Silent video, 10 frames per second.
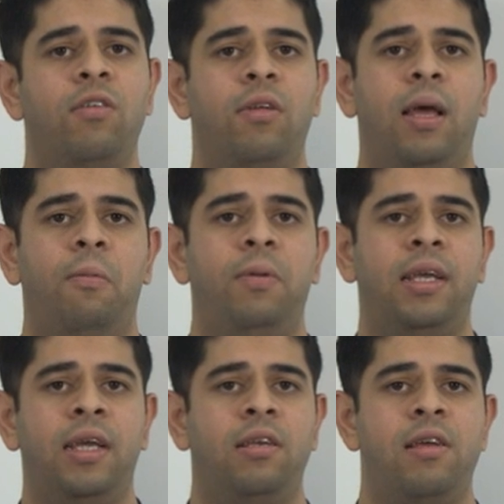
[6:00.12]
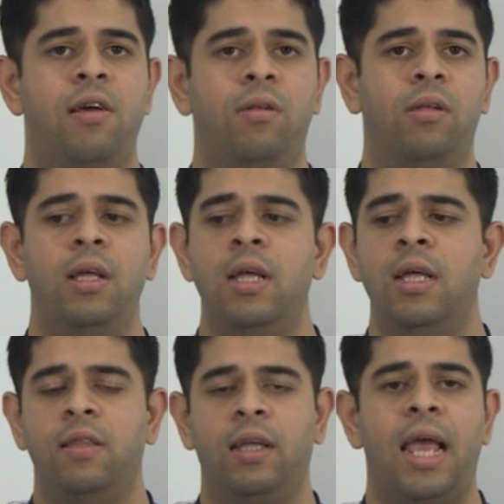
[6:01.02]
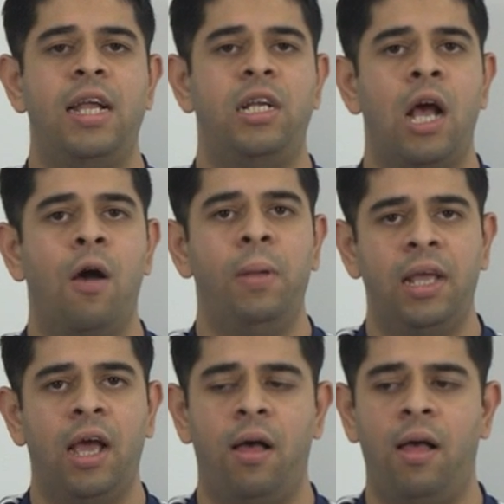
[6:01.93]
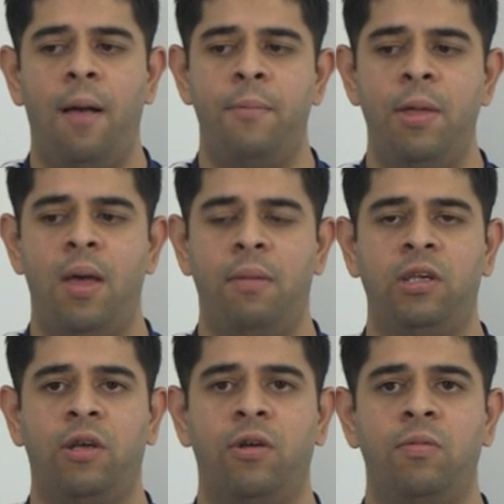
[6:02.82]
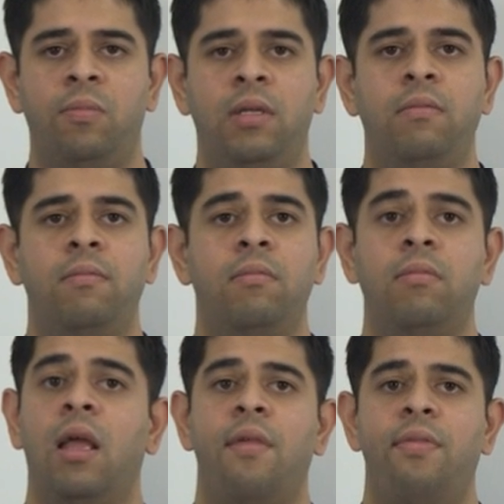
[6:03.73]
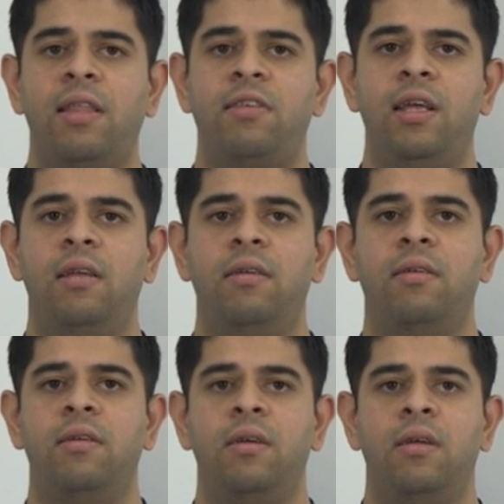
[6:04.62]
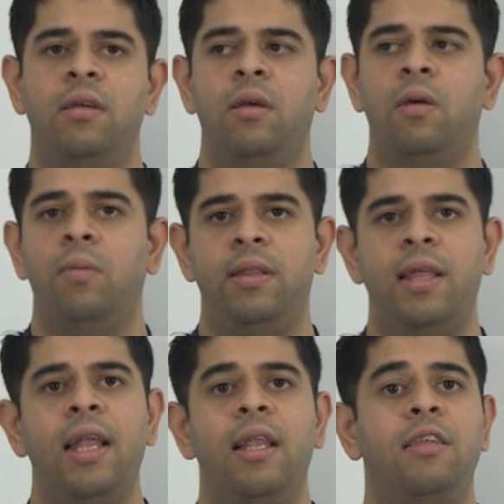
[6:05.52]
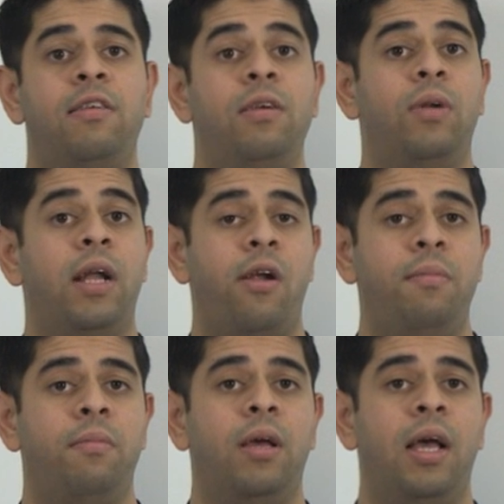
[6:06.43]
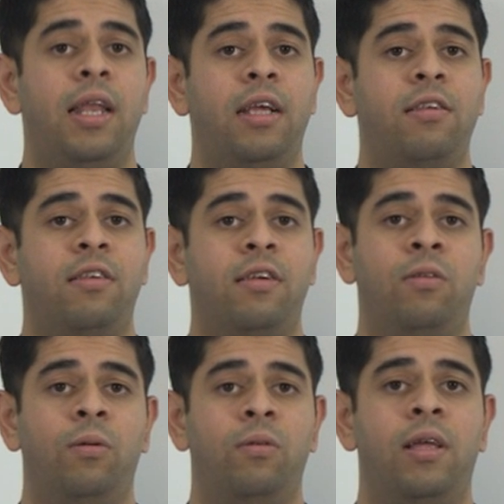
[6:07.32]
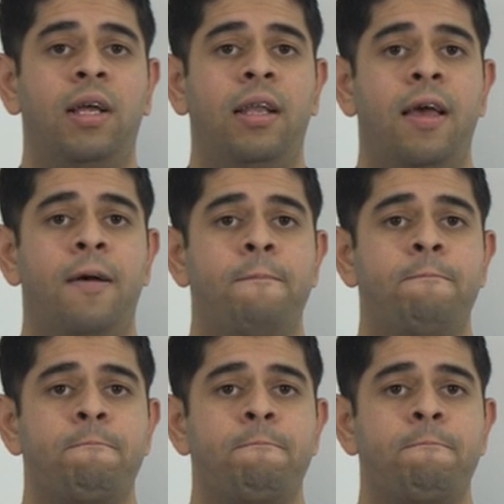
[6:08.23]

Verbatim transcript: so that we can tell the cache how big our, our bitmaps are going to be. And that's it. With that, let's see what our uh, Nexus S looks like now.